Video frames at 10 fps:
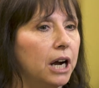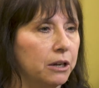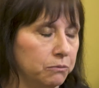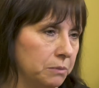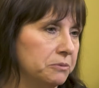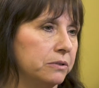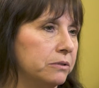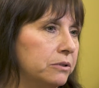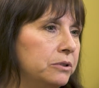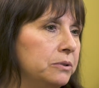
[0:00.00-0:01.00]
I
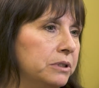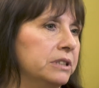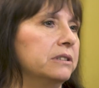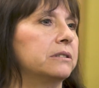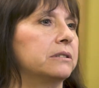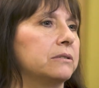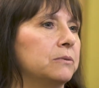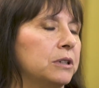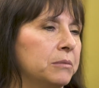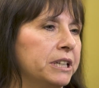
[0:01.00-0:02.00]
ruptured 2 discs,
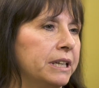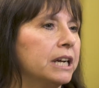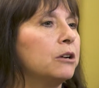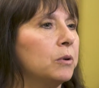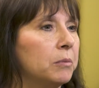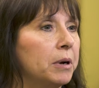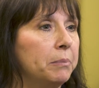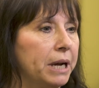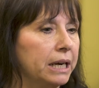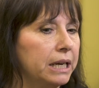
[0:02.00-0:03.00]
one in my neck and one in my
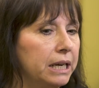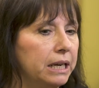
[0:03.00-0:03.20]
back.